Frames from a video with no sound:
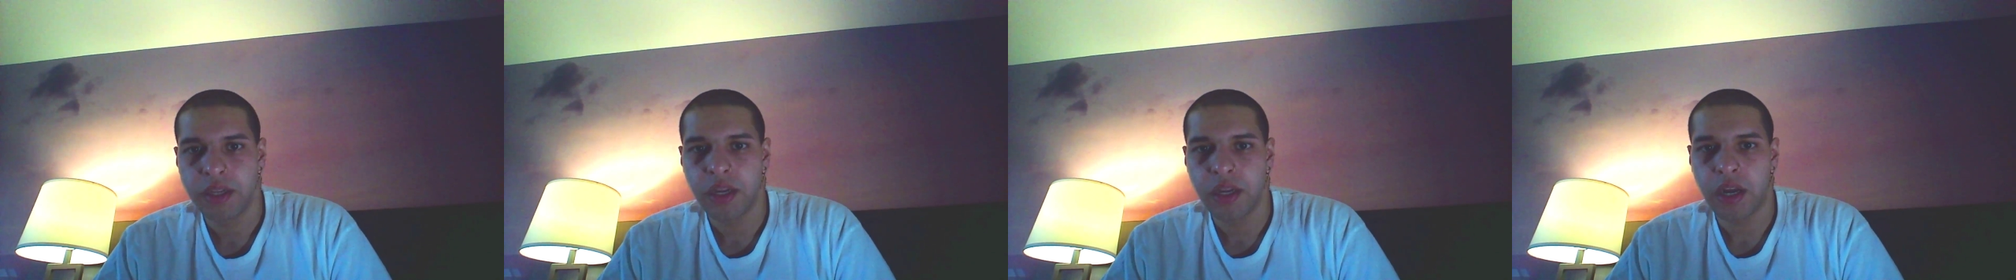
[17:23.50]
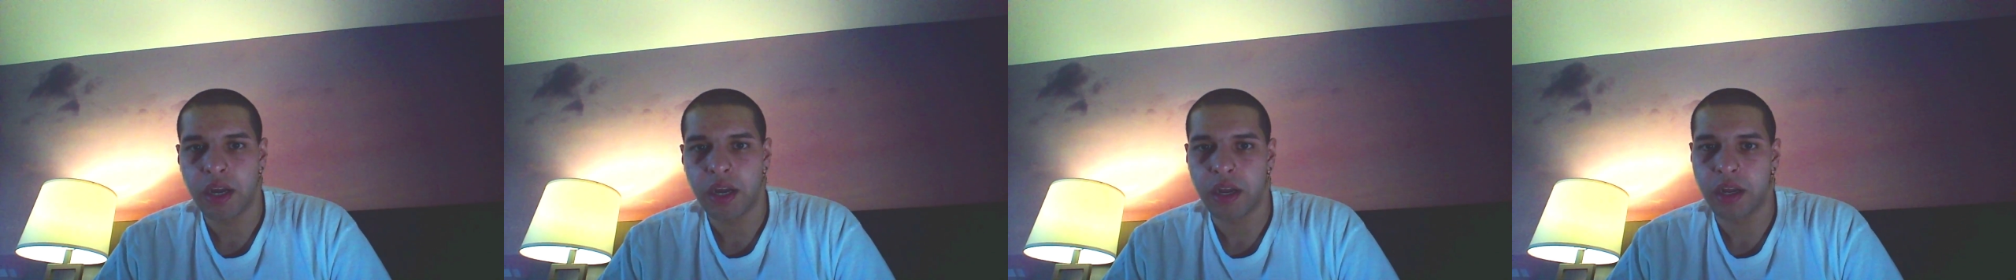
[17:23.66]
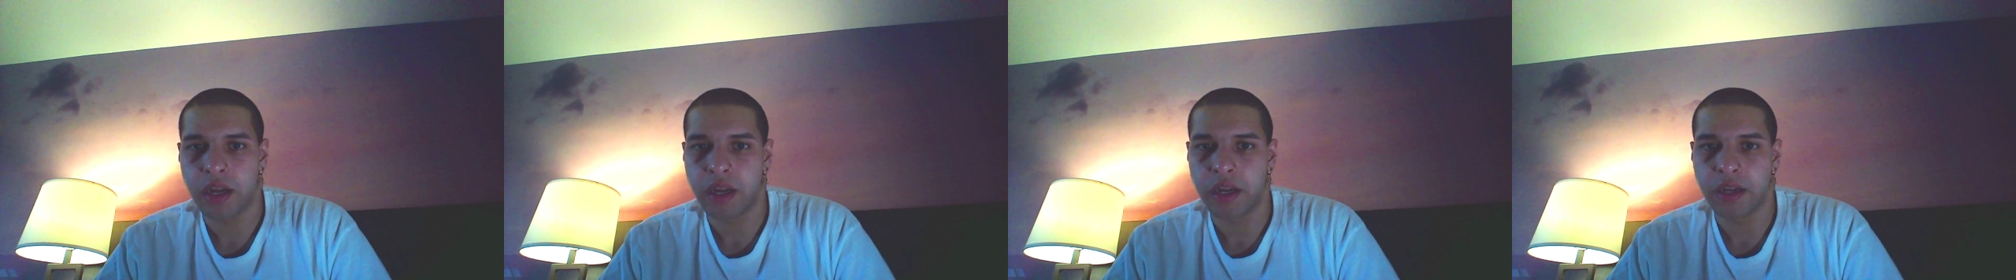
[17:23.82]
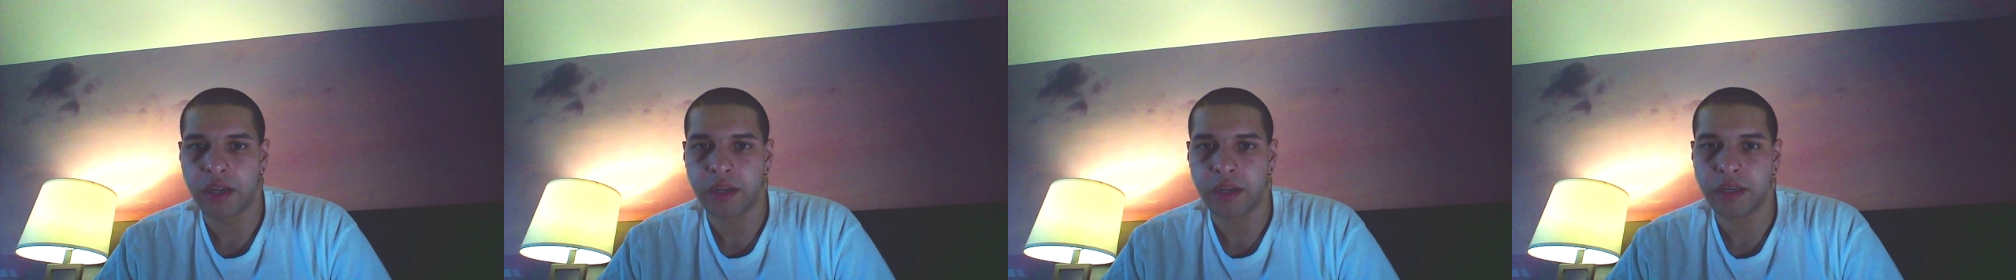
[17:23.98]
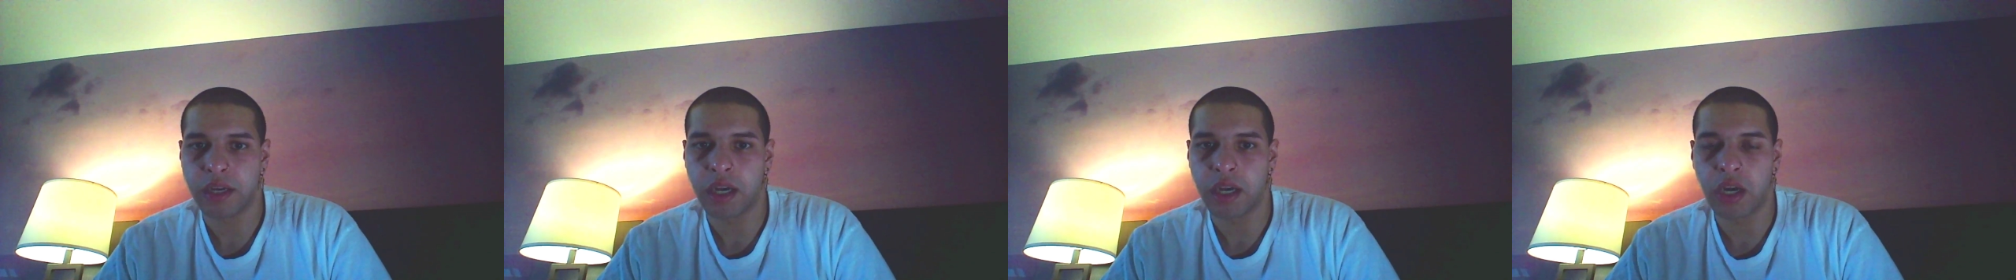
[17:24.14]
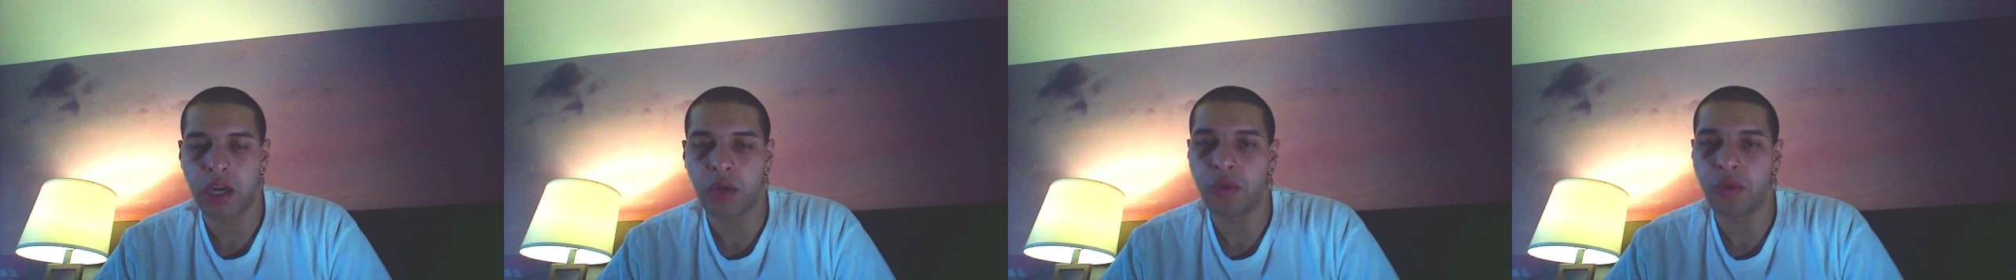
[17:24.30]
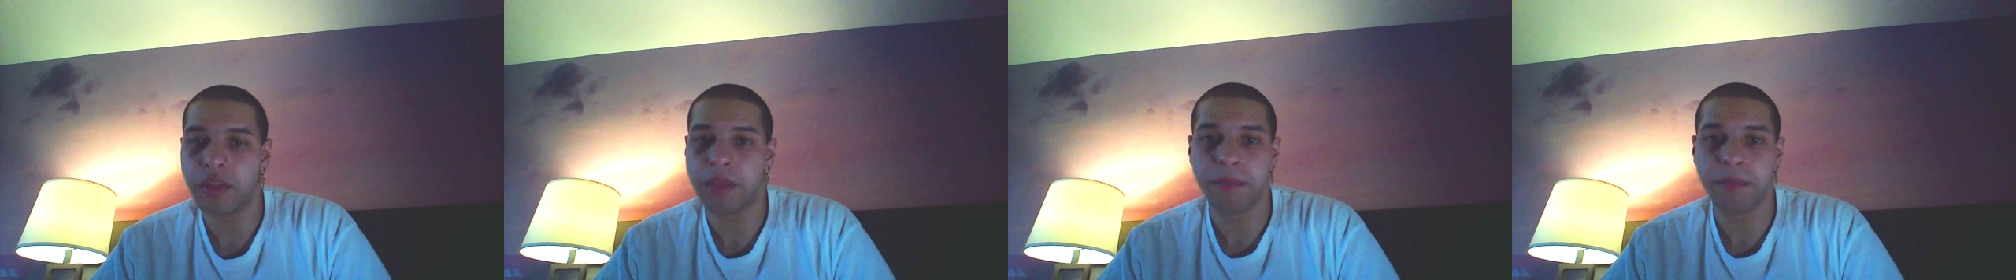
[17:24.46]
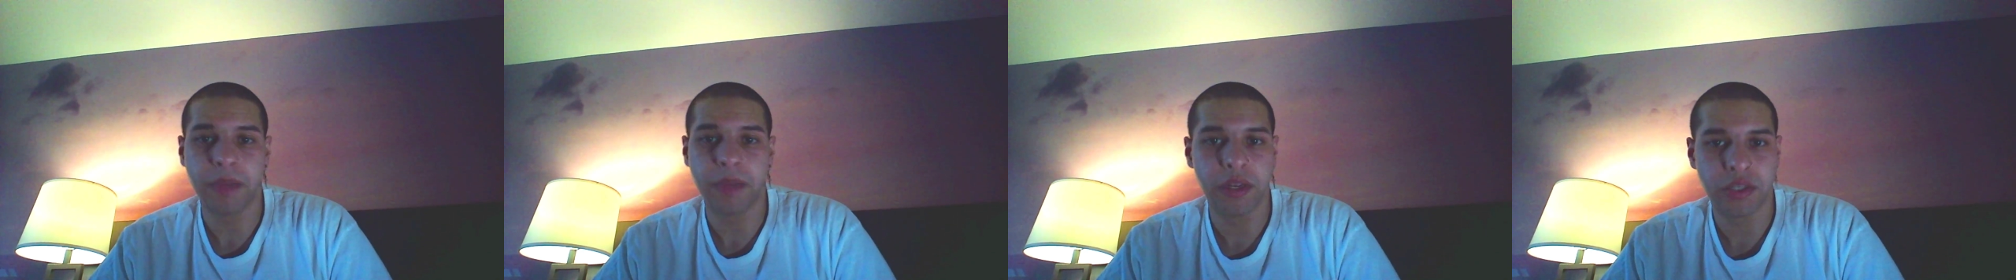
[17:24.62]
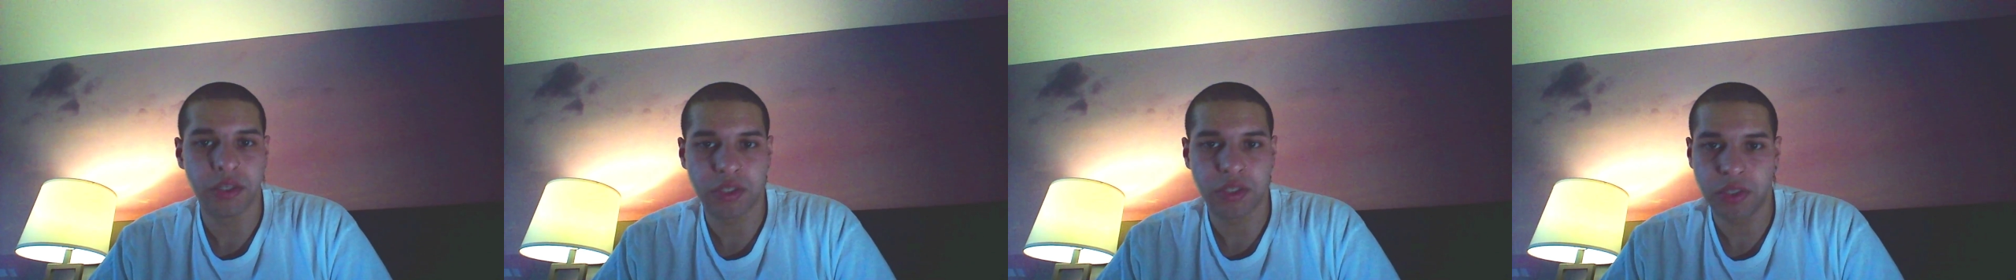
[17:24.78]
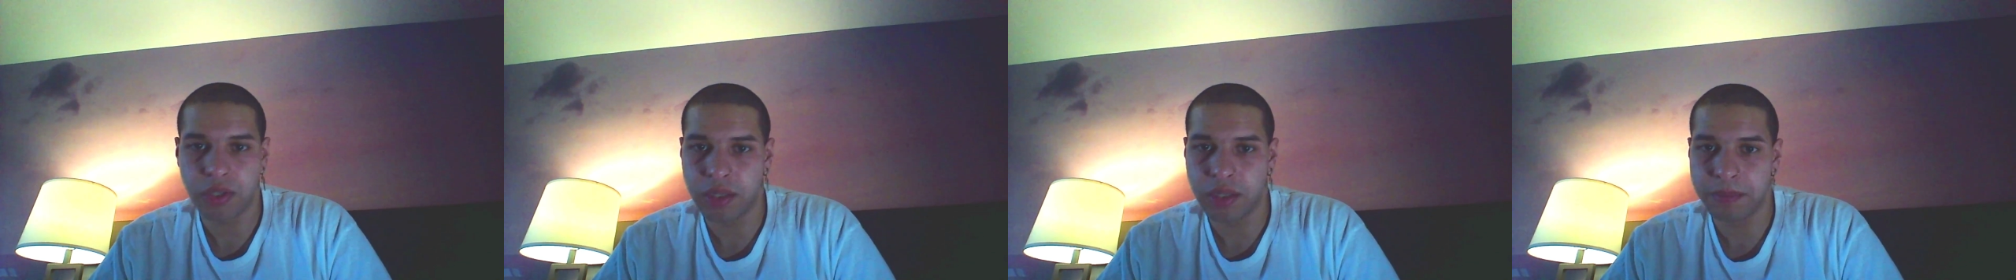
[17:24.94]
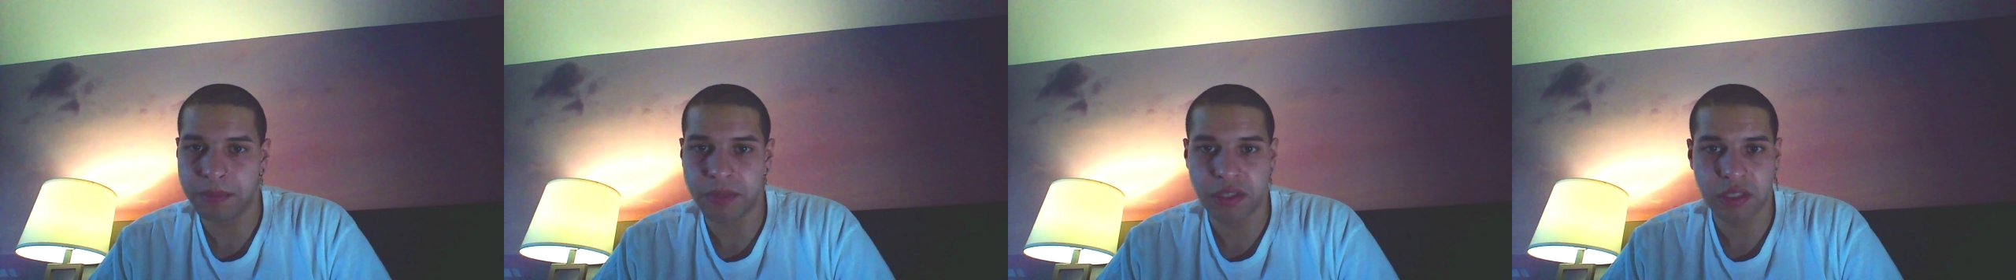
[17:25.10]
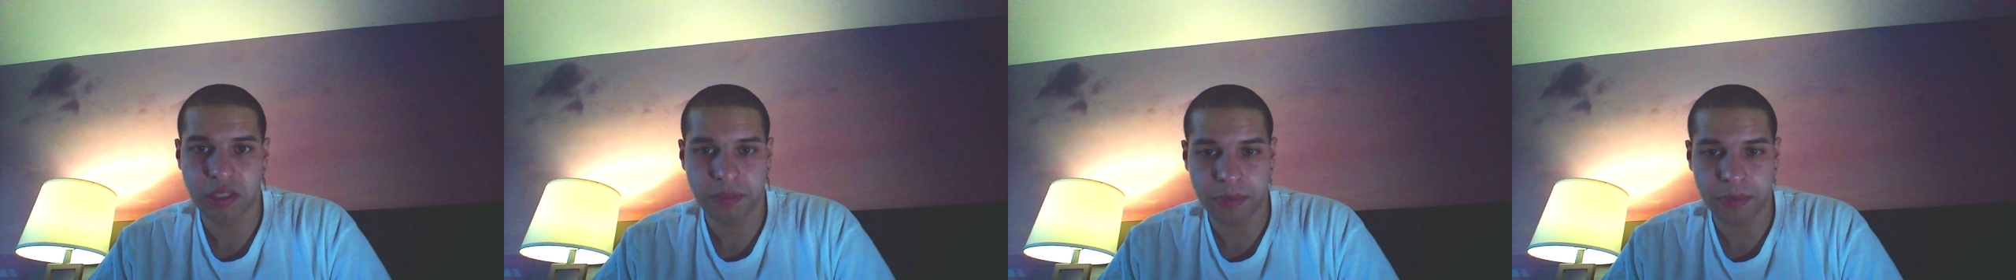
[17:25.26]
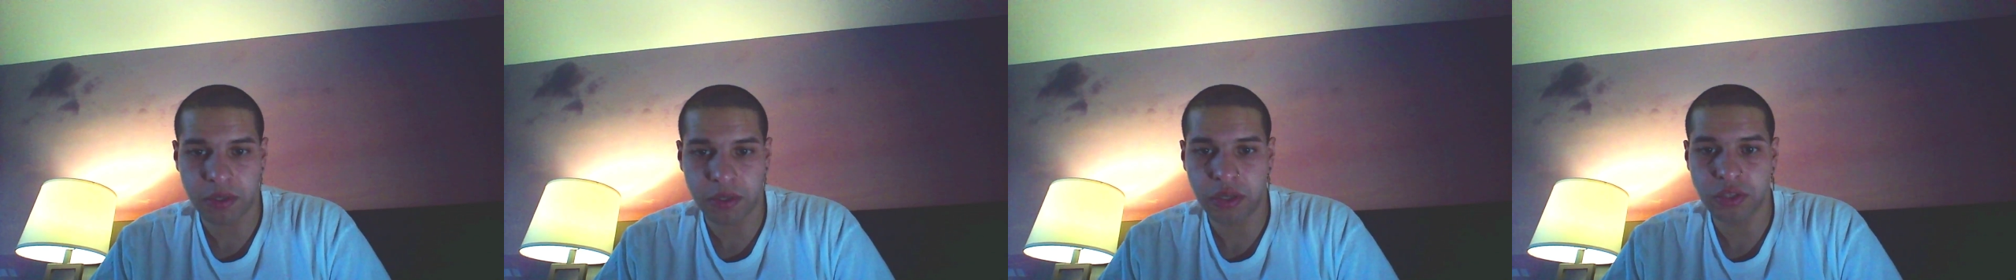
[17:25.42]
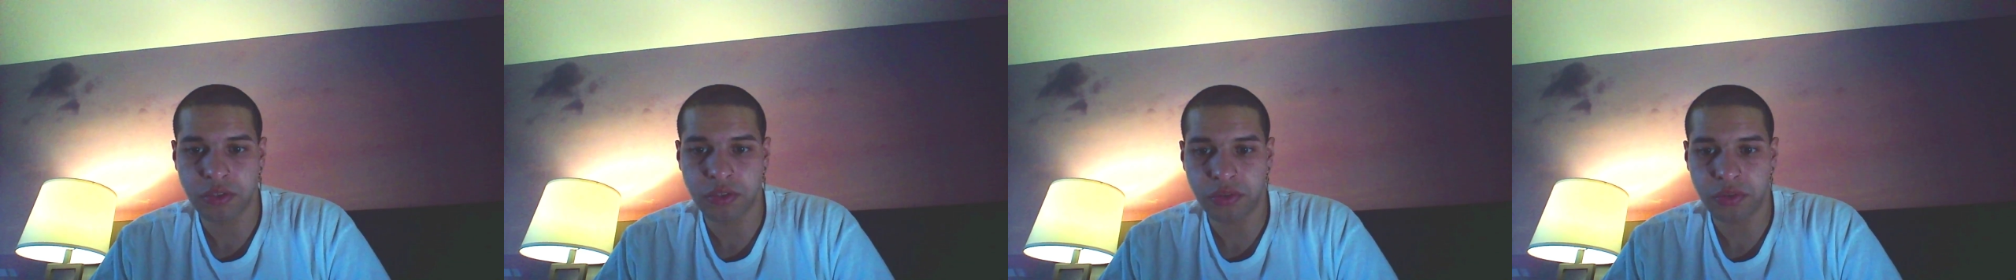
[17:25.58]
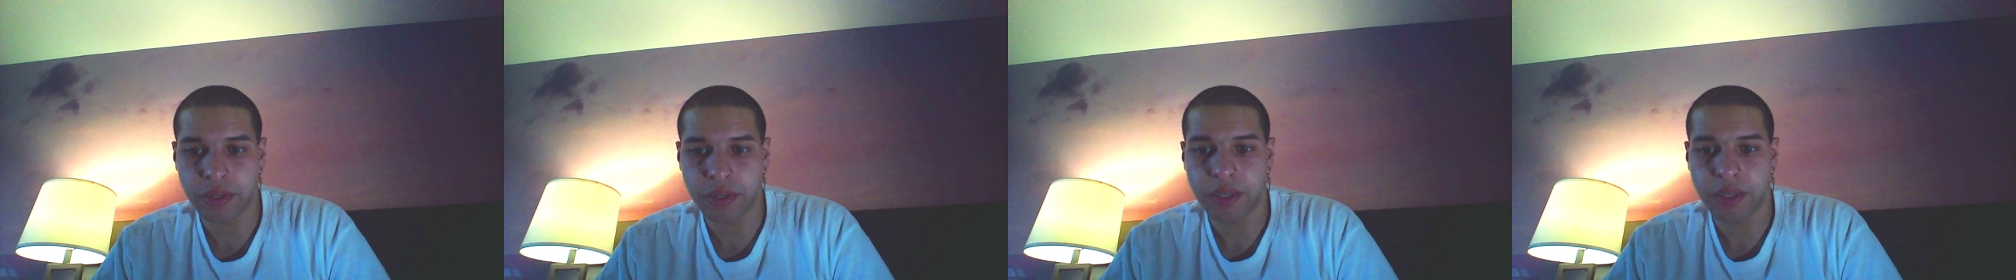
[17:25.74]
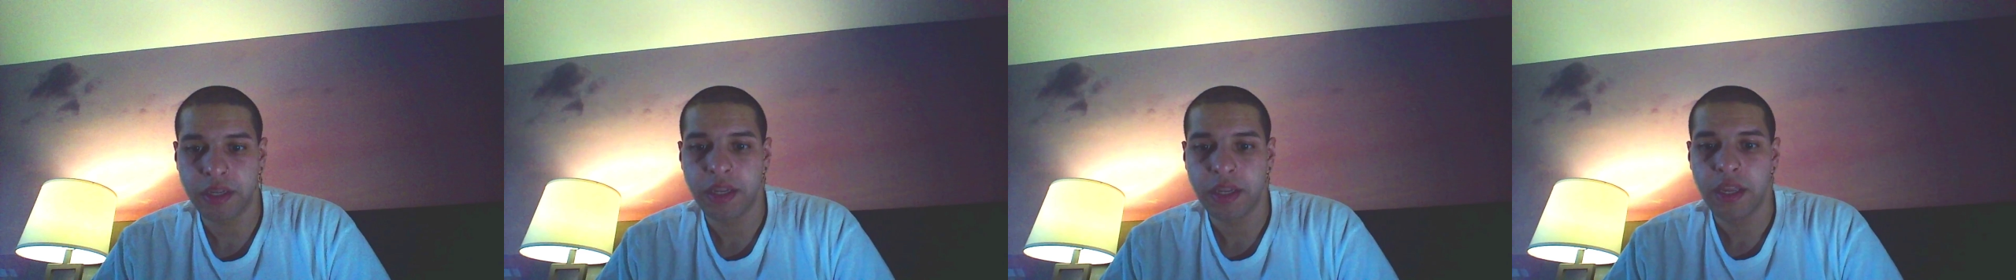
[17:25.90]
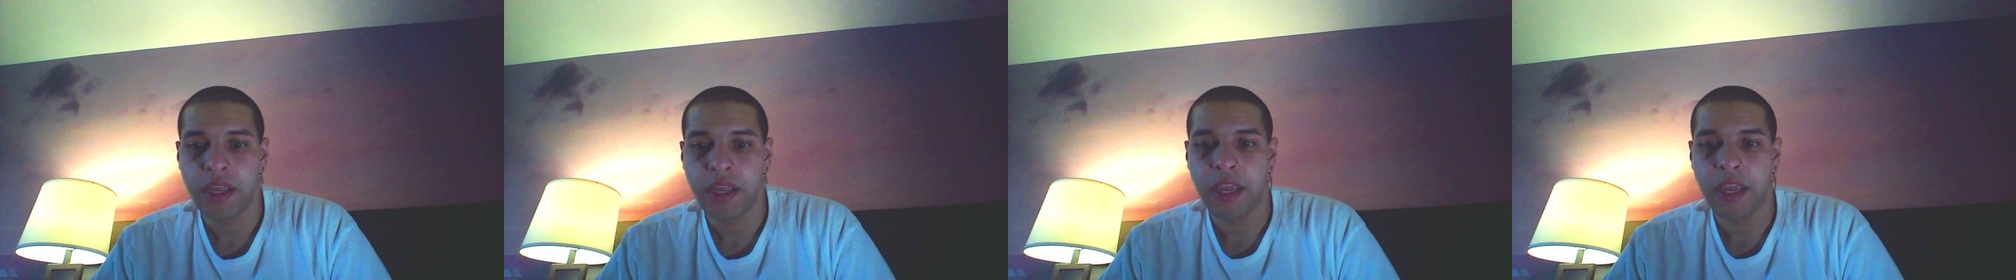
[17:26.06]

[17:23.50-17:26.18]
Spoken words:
not only mentally but spiritually,